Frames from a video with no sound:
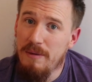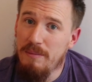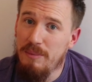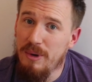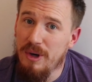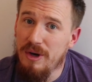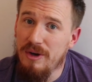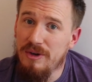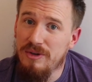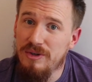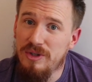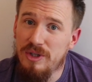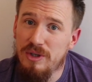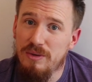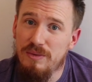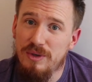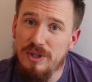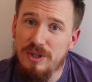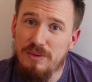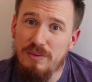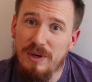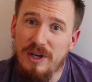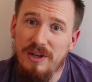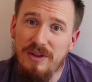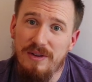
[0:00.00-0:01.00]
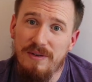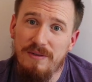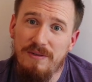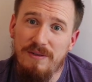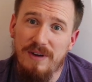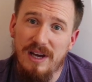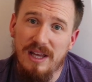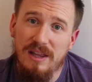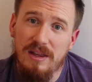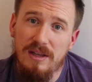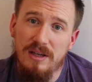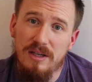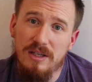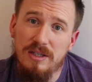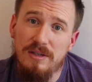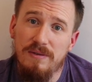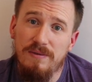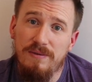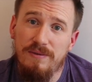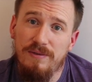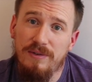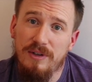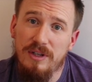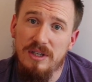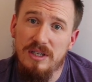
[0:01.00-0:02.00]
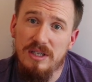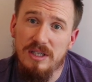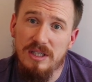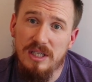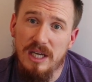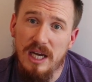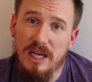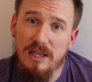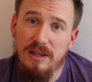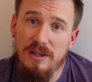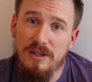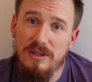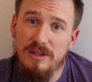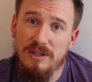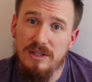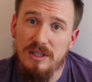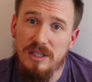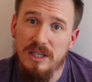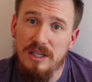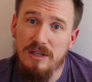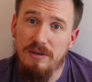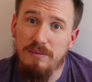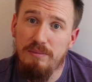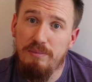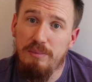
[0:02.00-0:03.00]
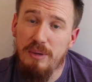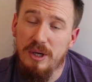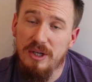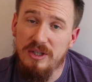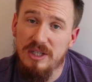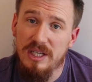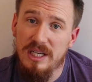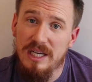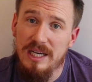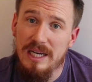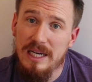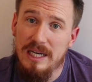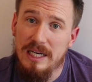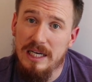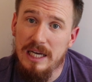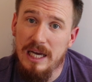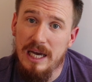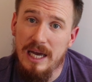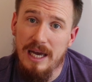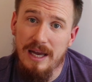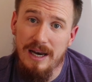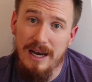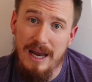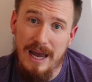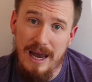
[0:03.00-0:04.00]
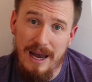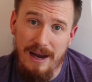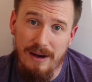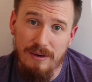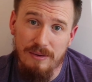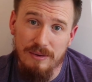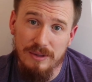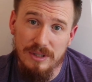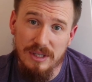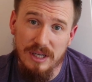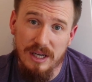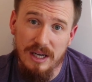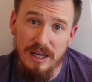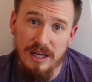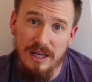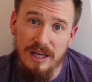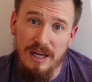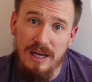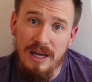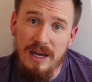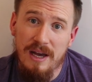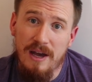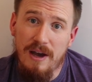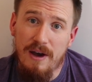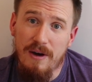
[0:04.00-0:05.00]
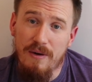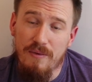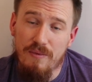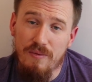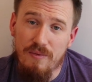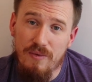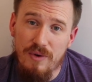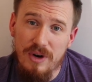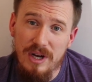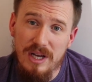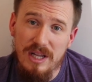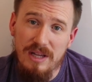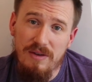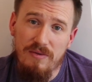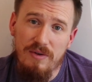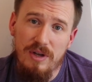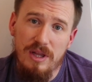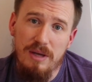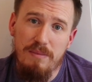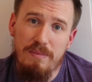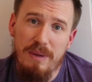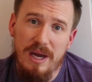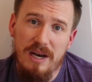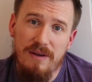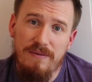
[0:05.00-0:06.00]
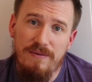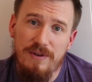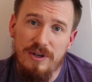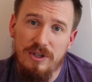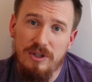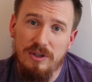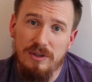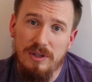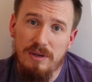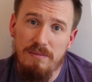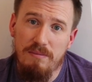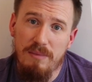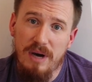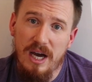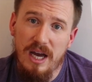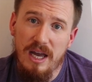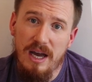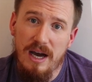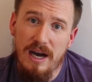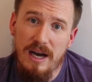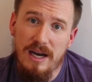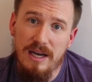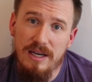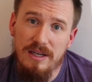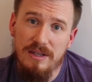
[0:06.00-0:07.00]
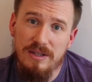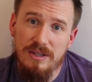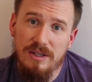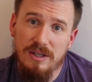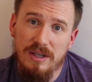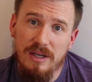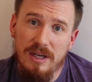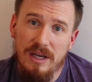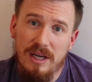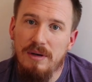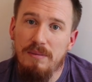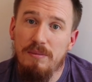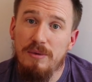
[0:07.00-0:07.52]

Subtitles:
but also as well the fact that it's a fully stainless steel body, inner and outer, are really, really beneficial in my eyes.